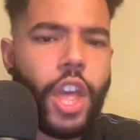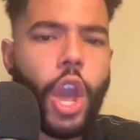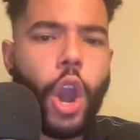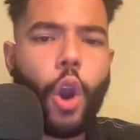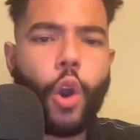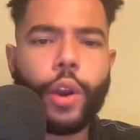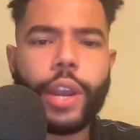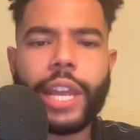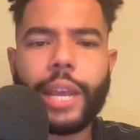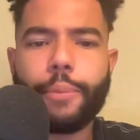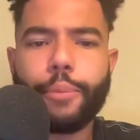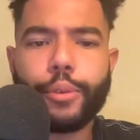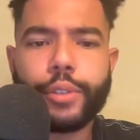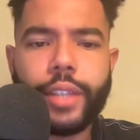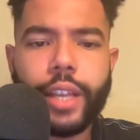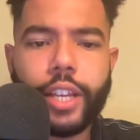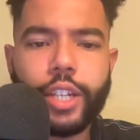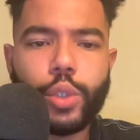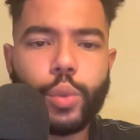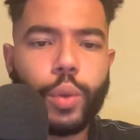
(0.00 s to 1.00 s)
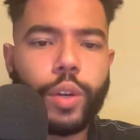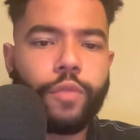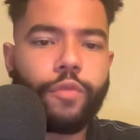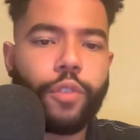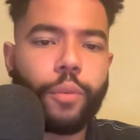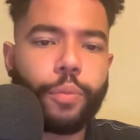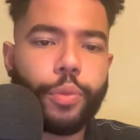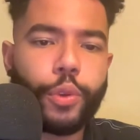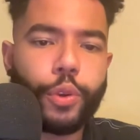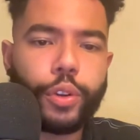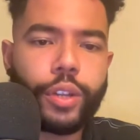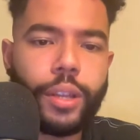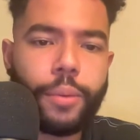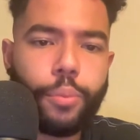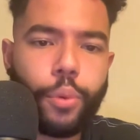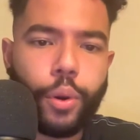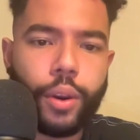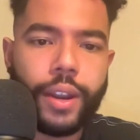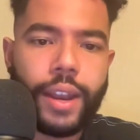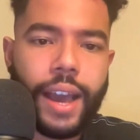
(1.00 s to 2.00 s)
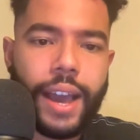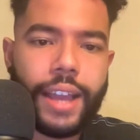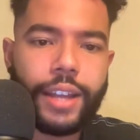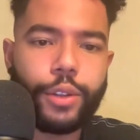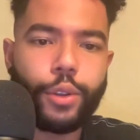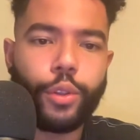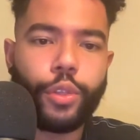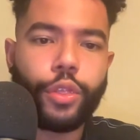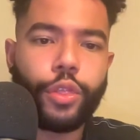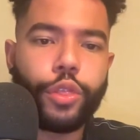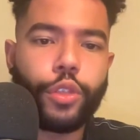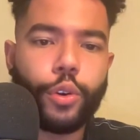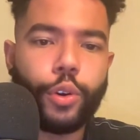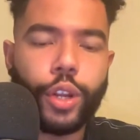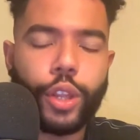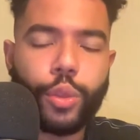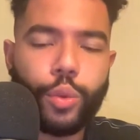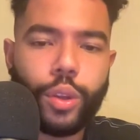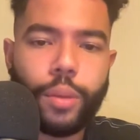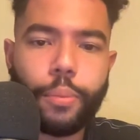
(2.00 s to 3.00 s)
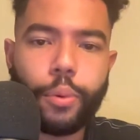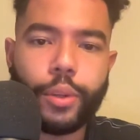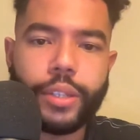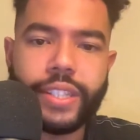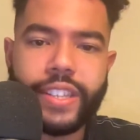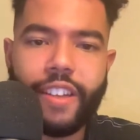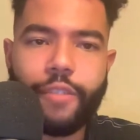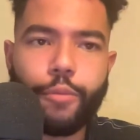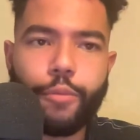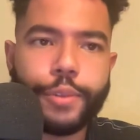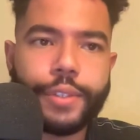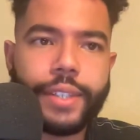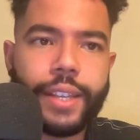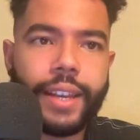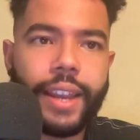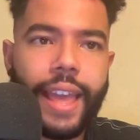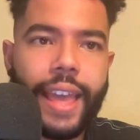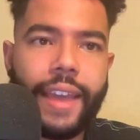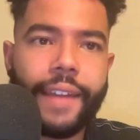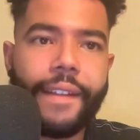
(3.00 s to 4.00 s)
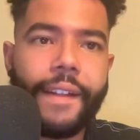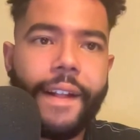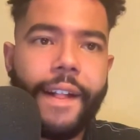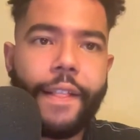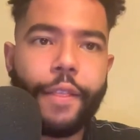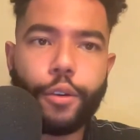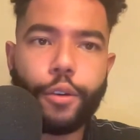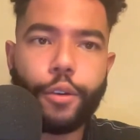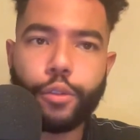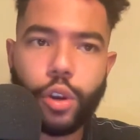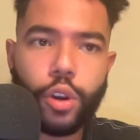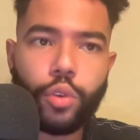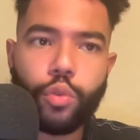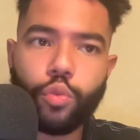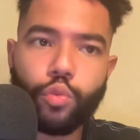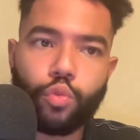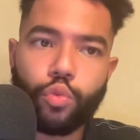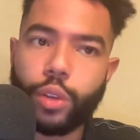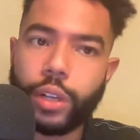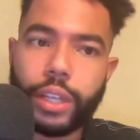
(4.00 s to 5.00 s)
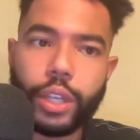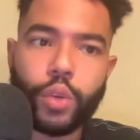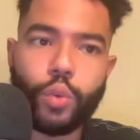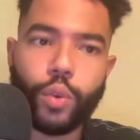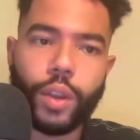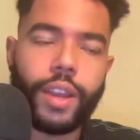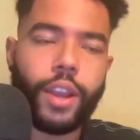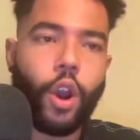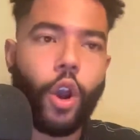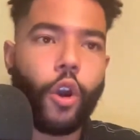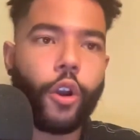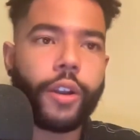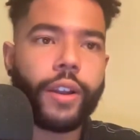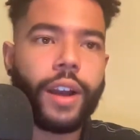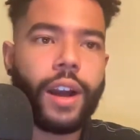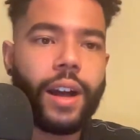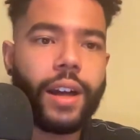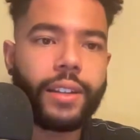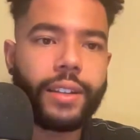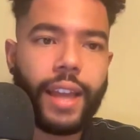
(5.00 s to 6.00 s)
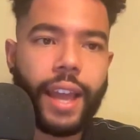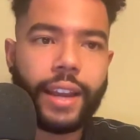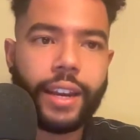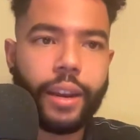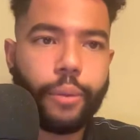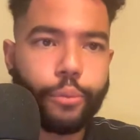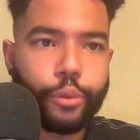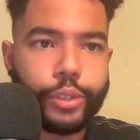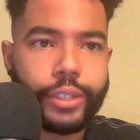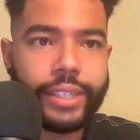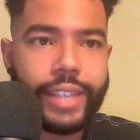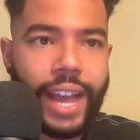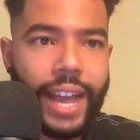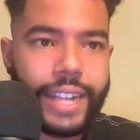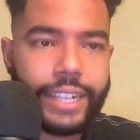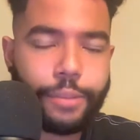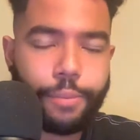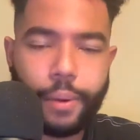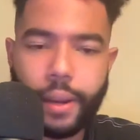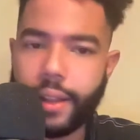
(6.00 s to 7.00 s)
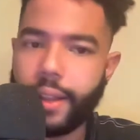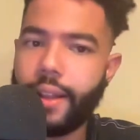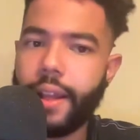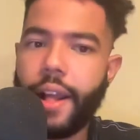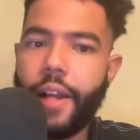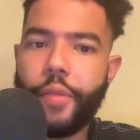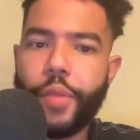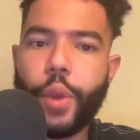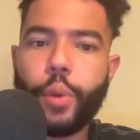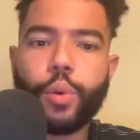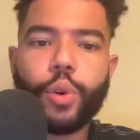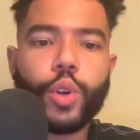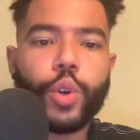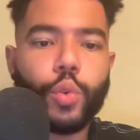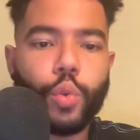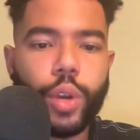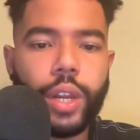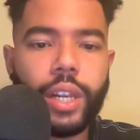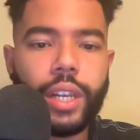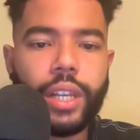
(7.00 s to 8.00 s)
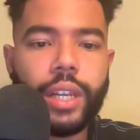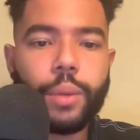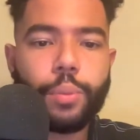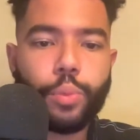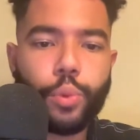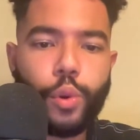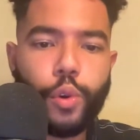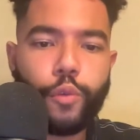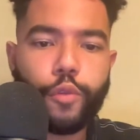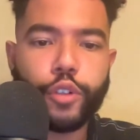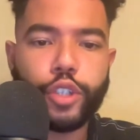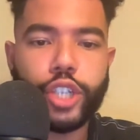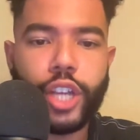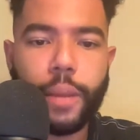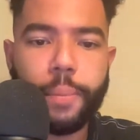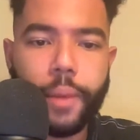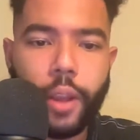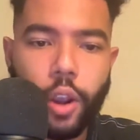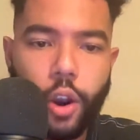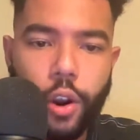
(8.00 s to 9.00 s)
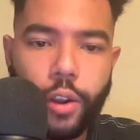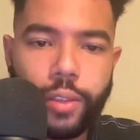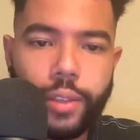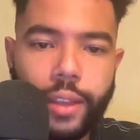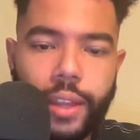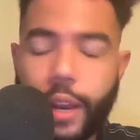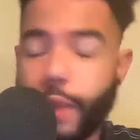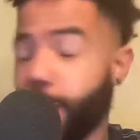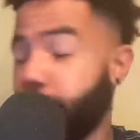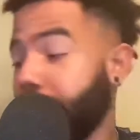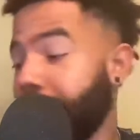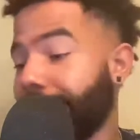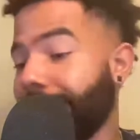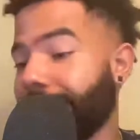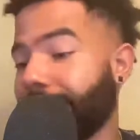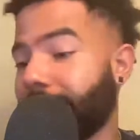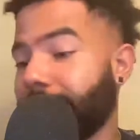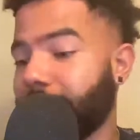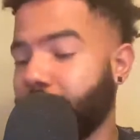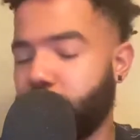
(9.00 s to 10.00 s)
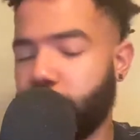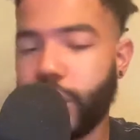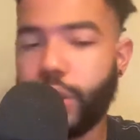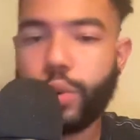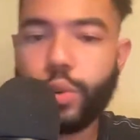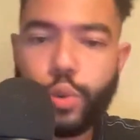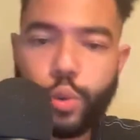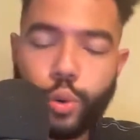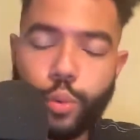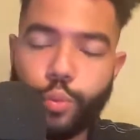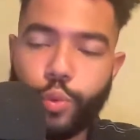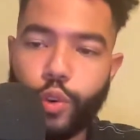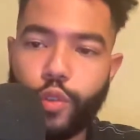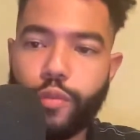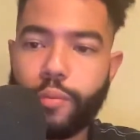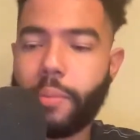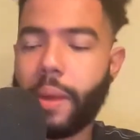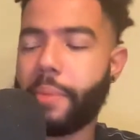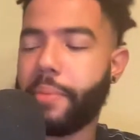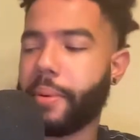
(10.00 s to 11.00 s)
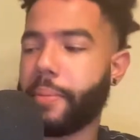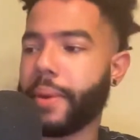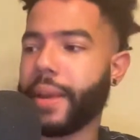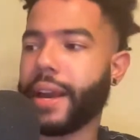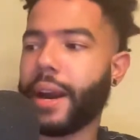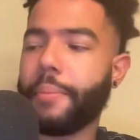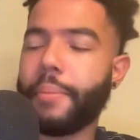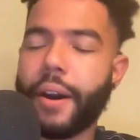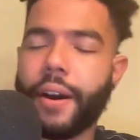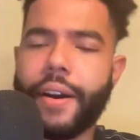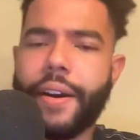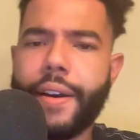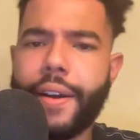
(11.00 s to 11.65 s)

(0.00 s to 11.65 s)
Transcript: Hard hit percentage went from 13.9 to 33.7%. And those aren't really great hard contact number stats, but they were greatly improved for Jake McCarthy. And if he can continue to improve and maybe become a